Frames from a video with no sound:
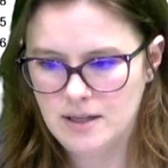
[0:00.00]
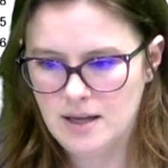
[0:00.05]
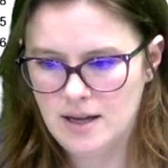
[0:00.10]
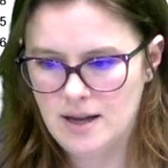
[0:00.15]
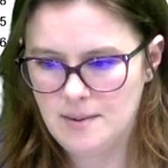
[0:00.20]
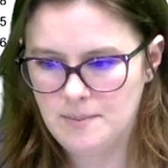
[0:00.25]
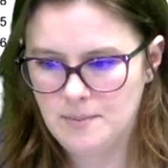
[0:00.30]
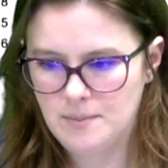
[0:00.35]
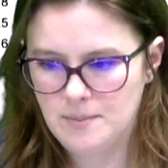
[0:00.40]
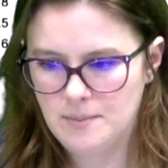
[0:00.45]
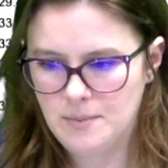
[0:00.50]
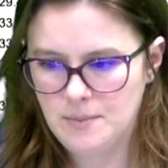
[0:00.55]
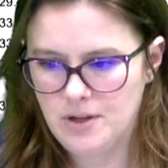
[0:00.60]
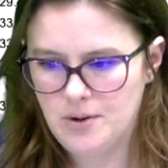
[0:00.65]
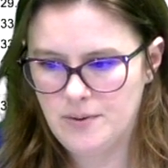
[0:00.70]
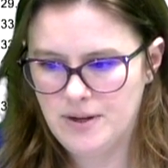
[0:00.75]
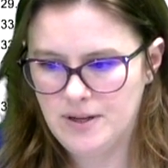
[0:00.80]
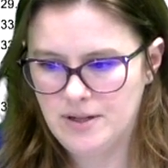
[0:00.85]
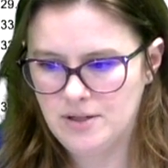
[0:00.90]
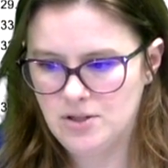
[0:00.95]
I'm going to go
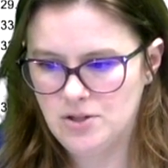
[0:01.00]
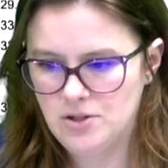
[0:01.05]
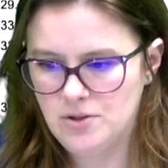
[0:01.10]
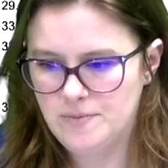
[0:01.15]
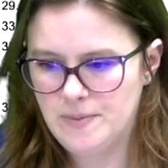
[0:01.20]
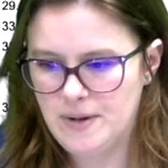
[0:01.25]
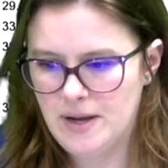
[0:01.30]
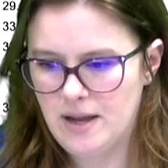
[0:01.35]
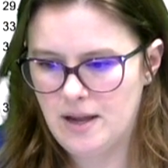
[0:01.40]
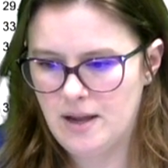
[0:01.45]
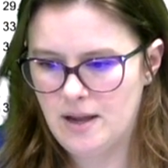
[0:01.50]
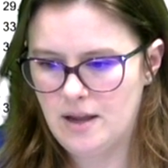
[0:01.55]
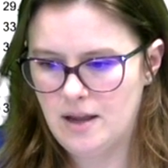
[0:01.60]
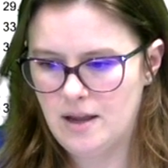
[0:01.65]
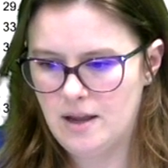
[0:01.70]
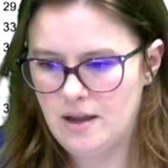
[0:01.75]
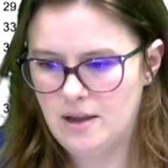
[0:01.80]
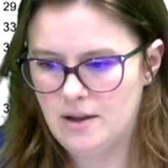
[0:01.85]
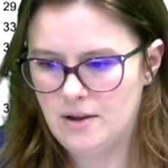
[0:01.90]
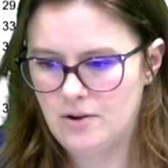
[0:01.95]
into
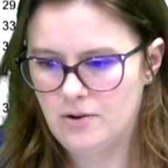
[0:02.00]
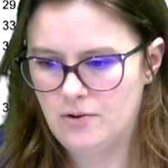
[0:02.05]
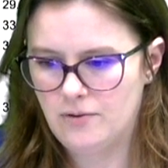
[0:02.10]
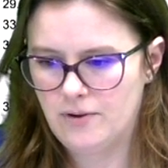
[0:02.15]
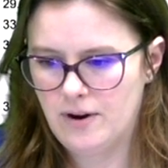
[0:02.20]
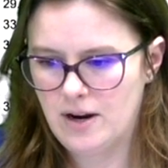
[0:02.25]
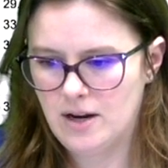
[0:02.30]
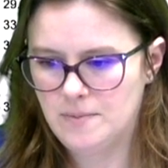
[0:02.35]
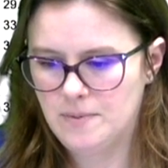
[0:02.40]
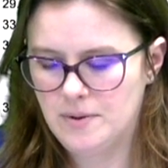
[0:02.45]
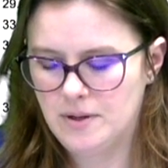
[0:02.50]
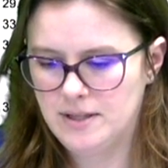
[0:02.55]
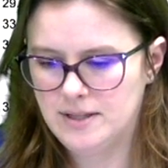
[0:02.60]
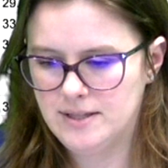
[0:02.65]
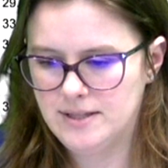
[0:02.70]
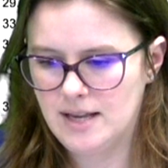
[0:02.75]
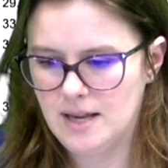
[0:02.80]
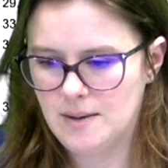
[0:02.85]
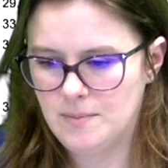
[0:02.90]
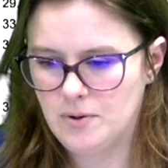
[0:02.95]
my Gradebook
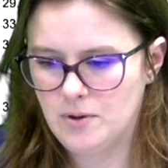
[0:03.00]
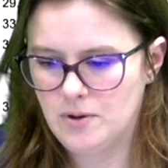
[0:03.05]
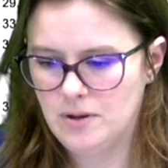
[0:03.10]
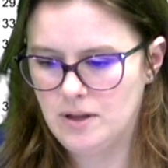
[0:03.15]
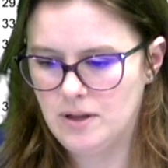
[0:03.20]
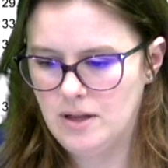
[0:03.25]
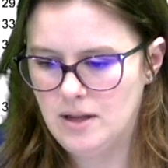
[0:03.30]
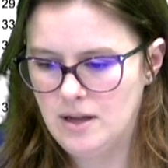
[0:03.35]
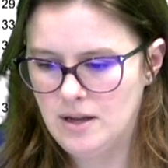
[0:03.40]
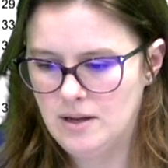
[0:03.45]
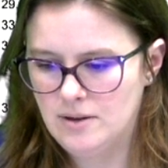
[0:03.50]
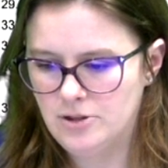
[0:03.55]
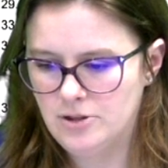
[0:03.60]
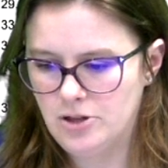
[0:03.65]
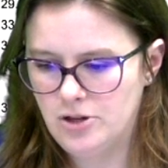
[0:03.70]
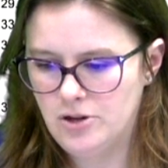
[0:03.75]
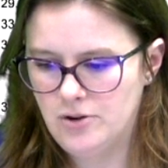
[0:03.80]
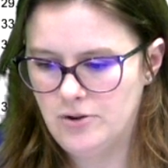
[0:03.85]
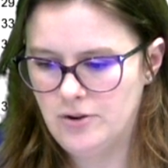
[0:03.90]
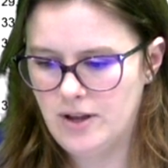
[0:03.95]
Sample, show
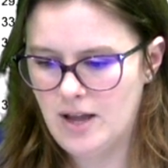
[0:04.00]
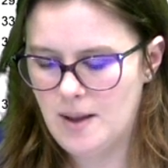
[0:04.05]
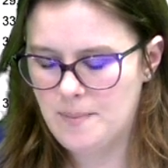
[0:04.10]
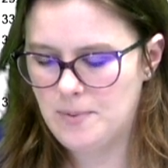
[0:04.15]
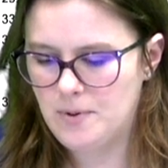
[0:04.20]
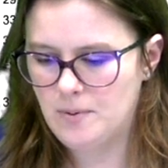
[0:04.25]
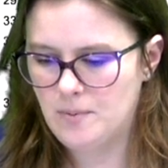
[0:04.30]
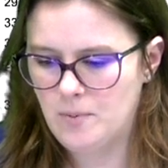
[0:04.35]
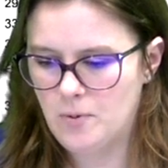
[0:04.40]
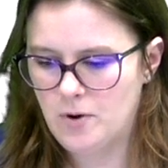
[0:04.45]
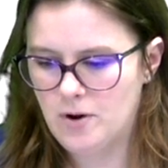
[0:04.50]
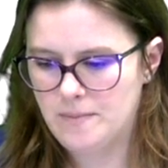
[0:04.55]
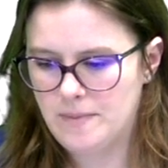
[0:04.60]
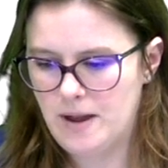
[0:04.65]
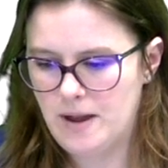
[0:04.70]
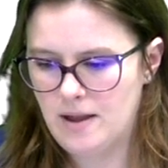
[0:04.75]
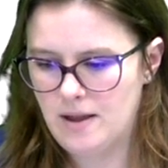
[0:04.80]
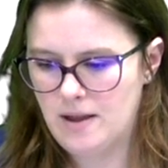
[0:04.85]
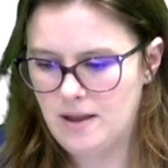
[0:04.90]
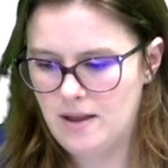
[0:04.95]
you a couple more of
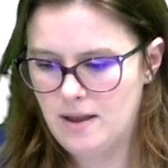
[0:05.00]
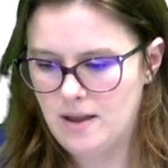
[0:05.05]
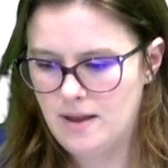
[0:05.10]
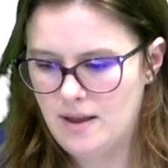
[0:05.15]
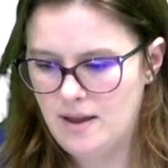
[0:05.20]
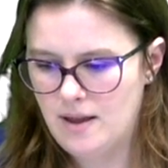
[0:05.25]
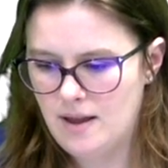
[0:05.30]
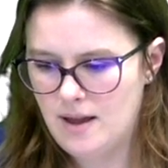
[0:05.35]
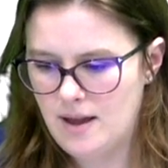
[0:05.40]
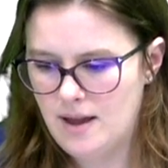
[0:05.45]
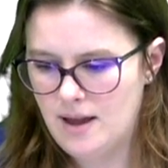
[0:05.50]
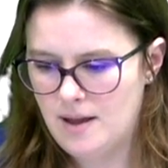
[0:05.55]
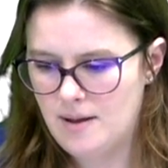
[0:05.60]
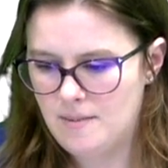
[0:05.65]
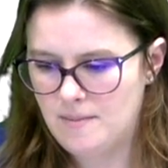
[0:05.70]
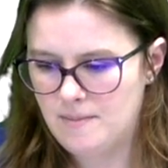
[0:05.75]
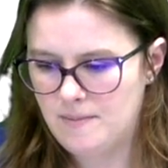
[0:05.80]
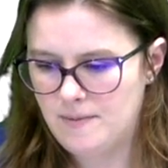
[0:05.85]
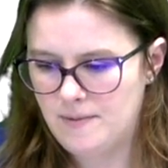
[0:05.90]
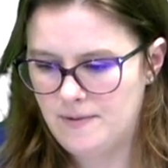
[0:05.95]
my
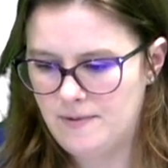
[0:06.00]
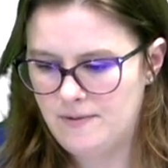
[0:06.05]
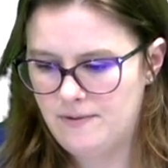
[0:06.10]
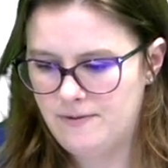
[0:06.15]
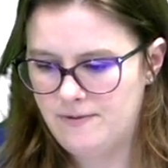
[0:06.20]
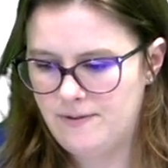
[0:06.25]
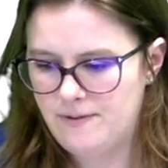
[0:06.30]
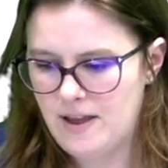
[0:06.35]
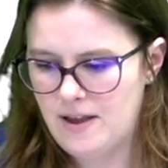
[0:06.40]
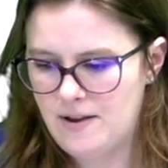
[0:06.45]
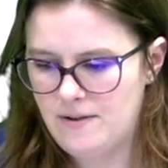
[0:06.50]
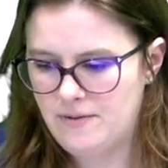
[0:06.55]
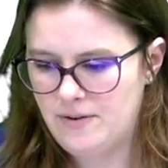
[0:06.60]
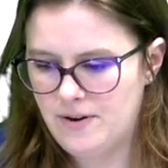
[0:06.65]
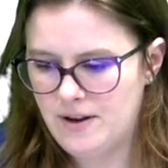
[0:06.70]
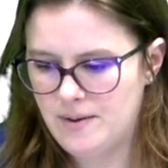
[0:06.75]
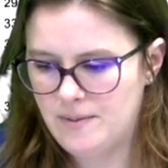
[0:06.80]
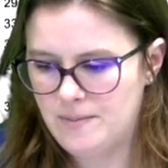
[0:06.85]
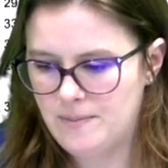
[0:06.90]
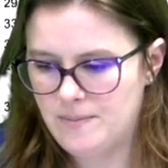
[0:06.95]

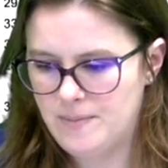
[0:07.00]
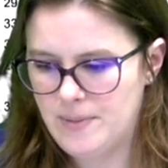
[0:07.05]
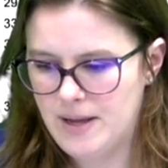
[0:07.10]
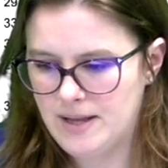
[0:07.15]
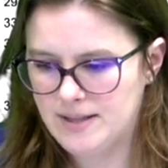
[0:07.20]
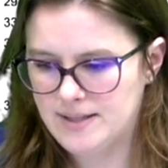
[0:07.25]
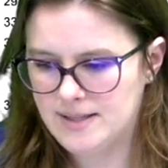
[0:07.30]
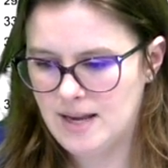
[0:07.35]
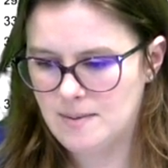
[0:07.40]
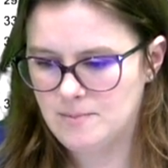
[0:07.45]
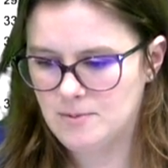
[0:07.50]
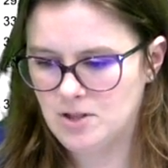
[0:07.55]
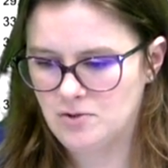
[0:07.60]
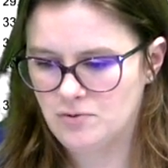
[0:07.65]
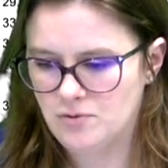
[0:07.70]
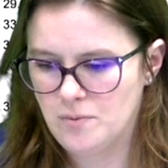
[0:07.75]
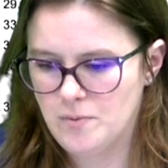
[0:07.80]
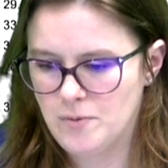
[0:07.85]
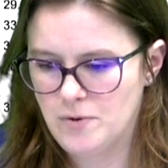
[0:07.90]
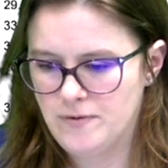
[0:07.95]
favorite bits. I'm just
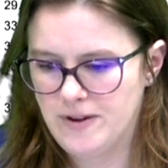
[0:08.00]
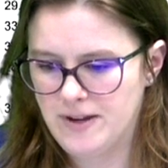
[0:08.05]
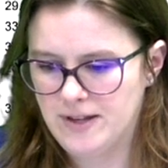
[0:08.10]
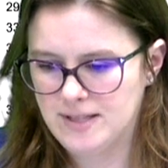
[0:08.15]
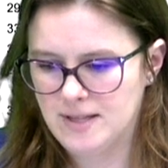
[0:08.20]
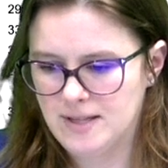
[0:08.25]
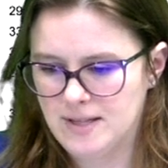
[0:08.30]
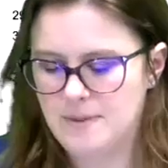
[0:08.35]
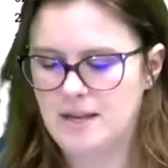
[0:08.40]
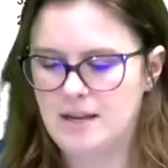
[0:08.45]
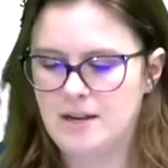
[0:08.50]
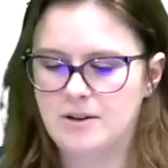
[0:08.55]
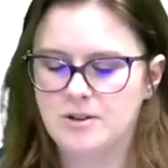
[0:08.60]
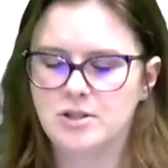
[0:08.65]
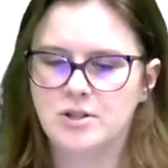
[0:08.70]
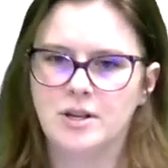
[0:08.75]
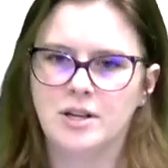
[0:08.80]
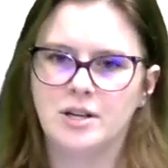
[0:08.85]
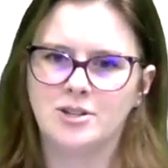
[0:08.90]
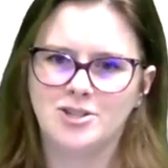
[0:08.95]
removing something here
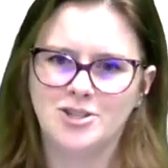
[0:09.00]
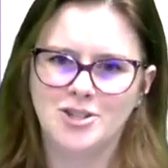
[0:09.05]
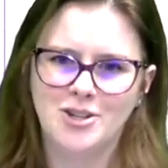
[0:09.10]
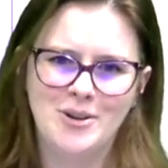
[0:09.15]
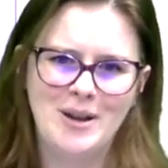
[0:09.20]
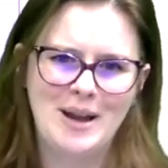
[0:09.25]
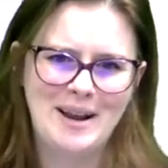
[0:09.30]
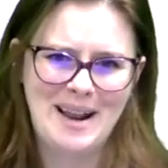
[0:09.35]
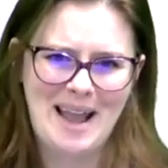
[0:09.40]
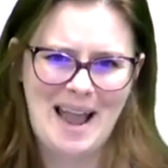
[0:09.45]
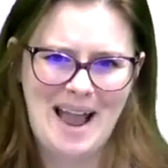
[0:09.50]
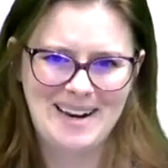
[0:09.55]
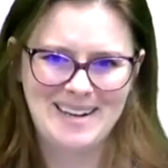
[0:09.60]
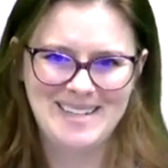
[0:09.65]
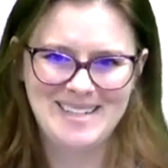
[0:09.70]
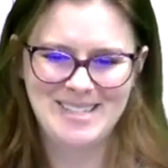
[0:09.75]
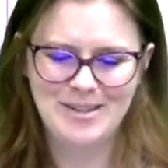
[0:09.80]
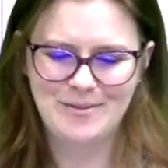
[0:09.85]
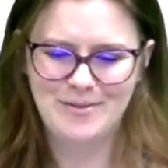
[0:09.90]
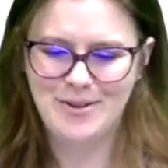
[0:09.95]
so I can show you how to add it.
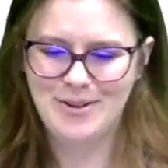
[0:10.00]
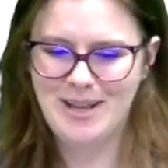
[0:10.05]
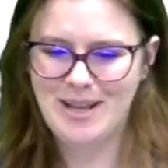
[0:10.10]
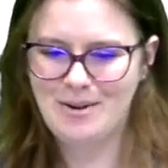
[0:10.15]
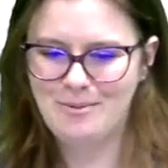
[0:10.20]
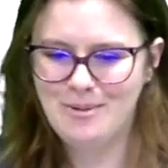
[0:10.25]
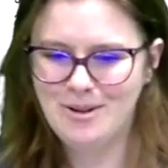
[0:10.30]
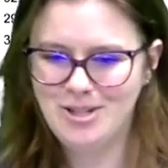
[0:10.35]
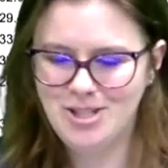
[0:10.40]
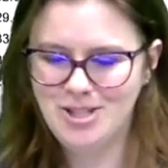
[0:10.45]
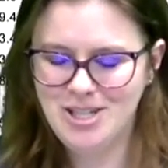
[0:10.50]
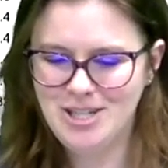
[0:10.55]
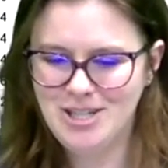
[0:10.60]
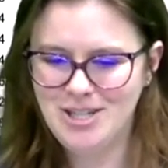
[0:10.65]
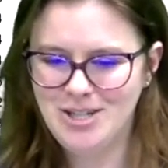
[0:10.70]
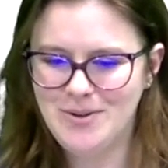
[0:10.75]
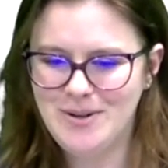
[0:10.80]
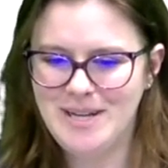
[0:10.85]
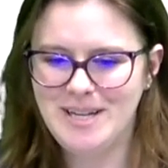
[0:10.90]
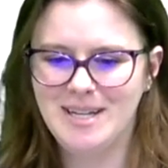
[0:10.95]
So if you're like, what's she
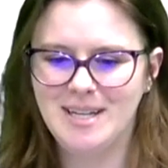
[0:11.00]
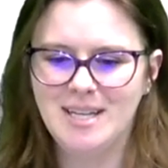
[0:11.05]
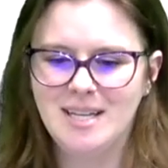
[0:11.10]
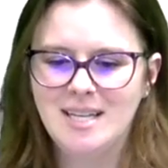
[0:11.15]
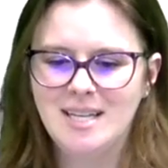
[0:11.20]
doing?